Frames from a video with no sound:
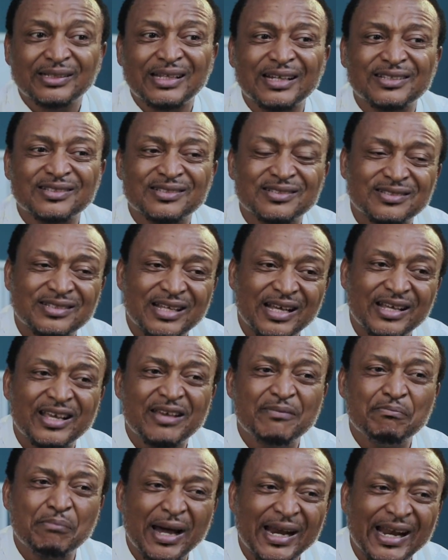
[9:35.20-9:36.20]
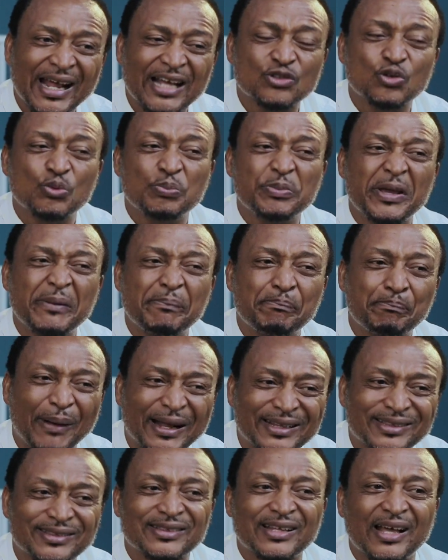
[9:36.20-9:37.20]
that a man has to be a
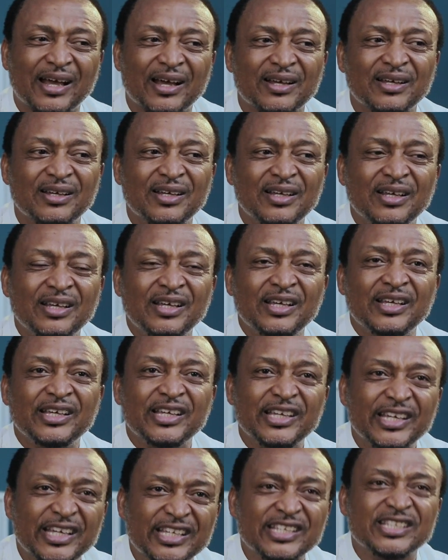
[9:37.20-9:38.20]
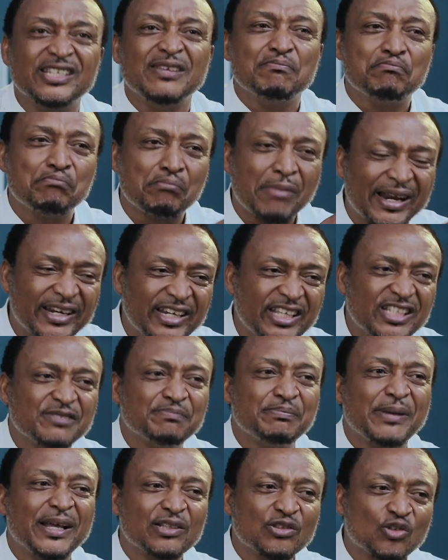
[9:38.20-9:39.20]
partner in the
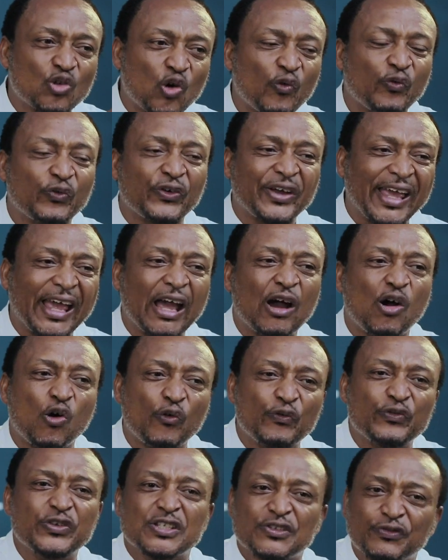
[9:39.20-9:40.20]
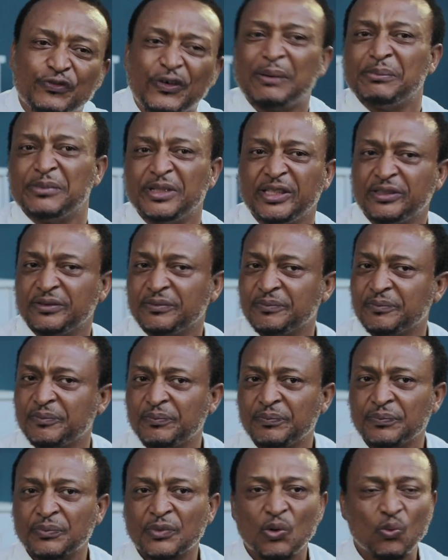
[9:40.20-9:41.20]
management of care of his family.
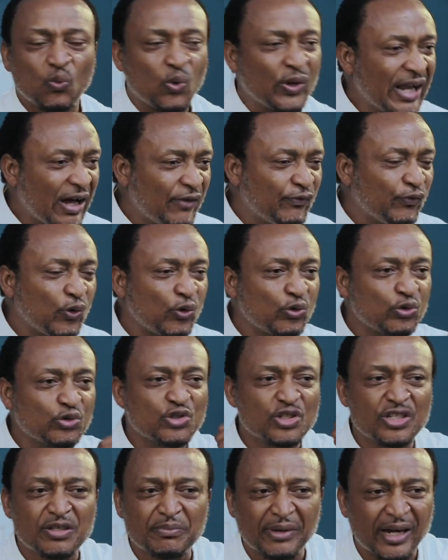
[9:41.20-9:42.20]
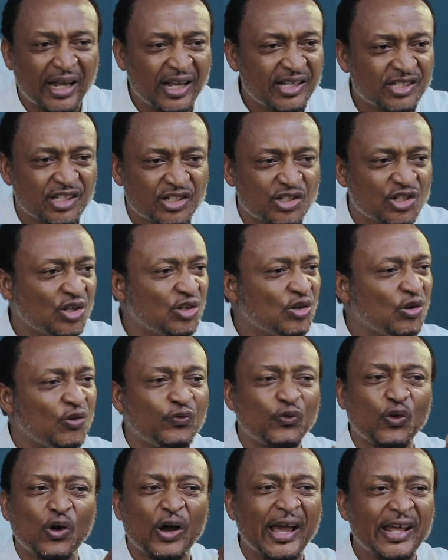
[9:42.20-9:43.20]
Whether for routine immunization
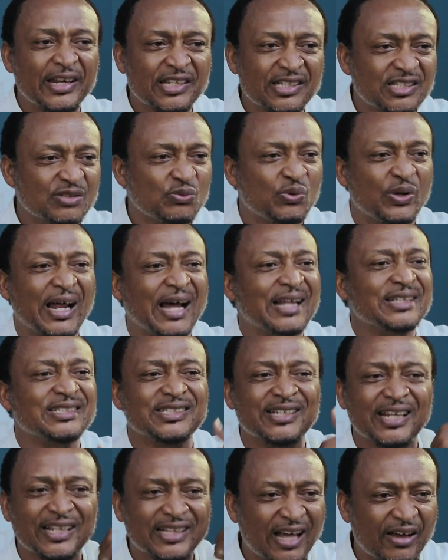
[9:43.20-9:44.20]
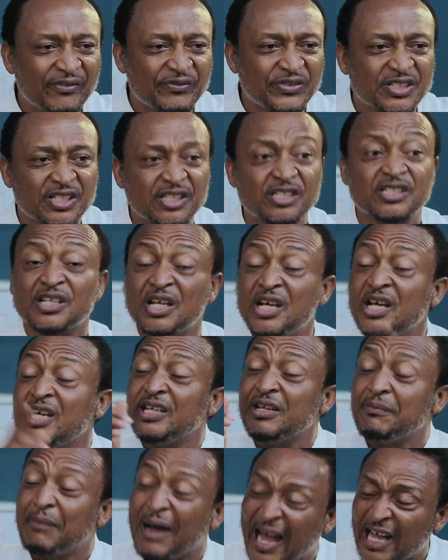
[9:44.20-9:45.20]
or for anything, whether antenatal visits,
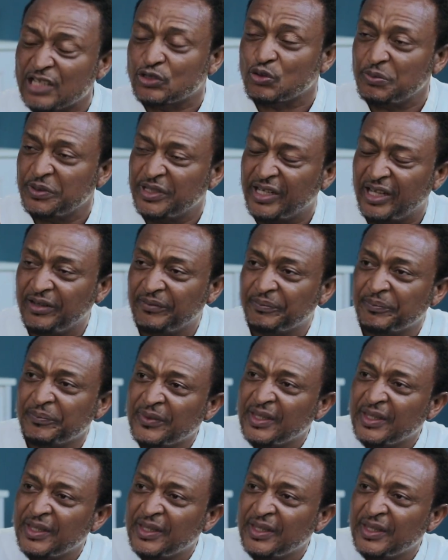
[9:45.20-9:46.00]
the man has to be there.